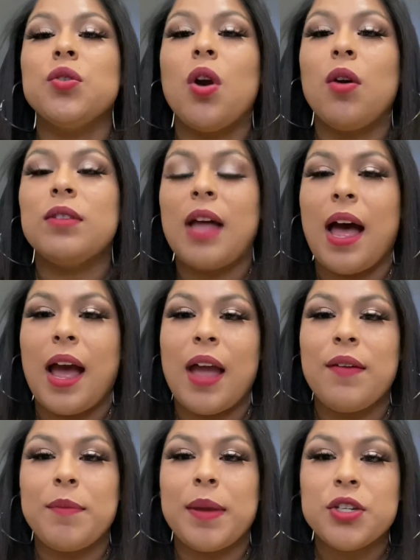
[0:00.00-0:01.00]
go
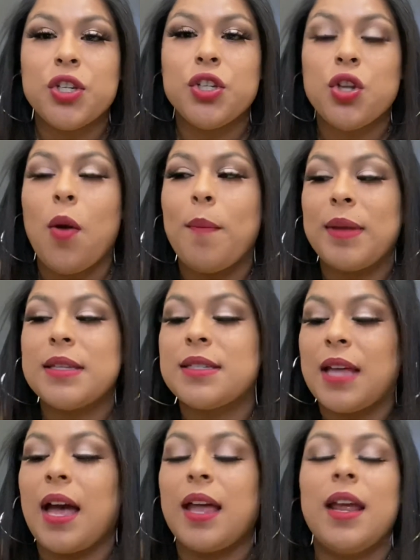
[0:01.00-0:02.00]
live. Make sure you don't miss
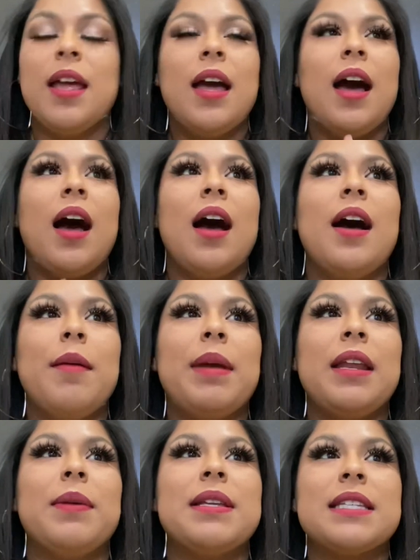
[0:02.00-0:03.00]
that.
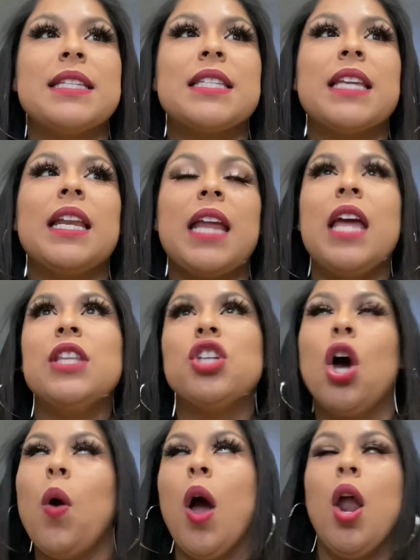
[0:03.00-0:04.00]
Anyways, let's get
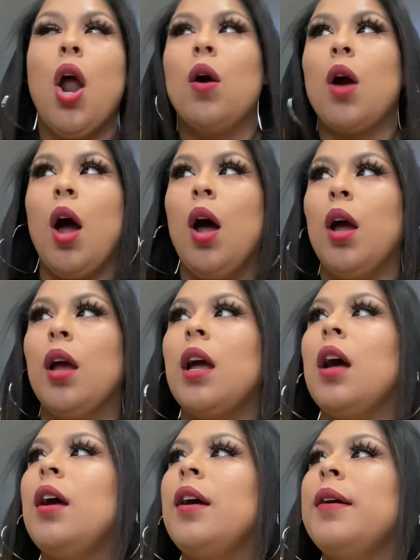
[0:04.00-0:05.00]
into
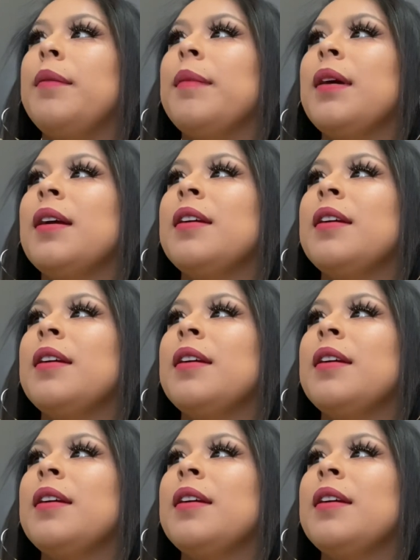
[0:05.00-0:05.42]
it.